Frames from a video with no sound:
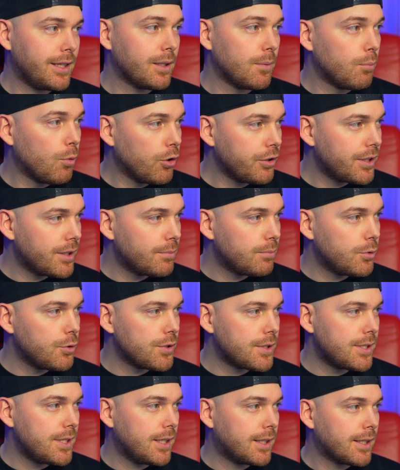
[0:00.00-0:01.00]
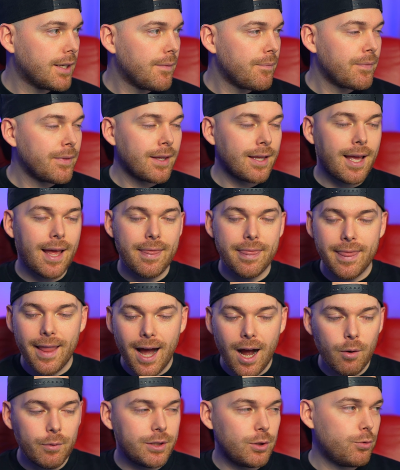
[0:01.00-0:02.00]
the modern music, and
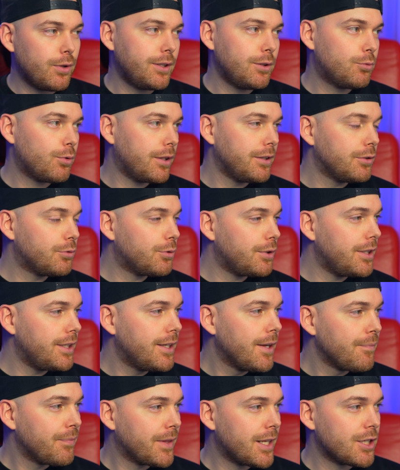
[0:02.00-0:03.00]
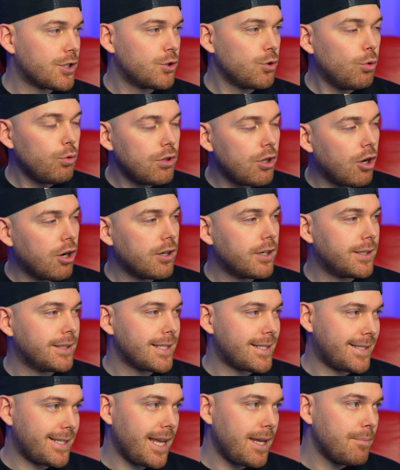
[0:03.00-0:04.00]
now in 2023, there's no longer the
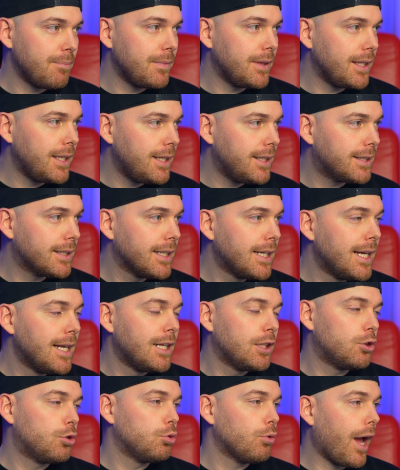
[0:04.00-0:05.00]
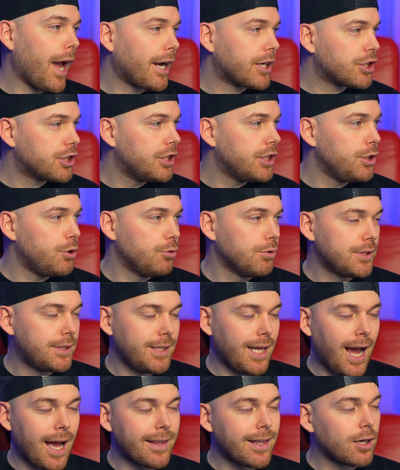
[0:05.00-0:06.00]
same need to actually use the
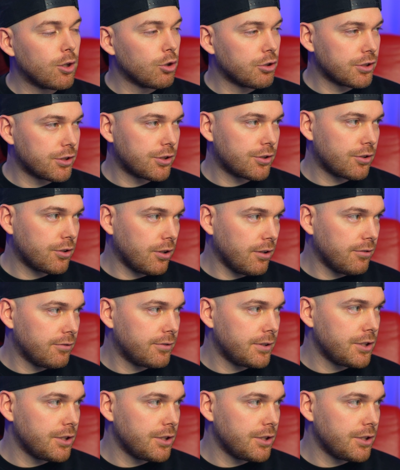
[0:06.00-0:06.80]
analog stuff.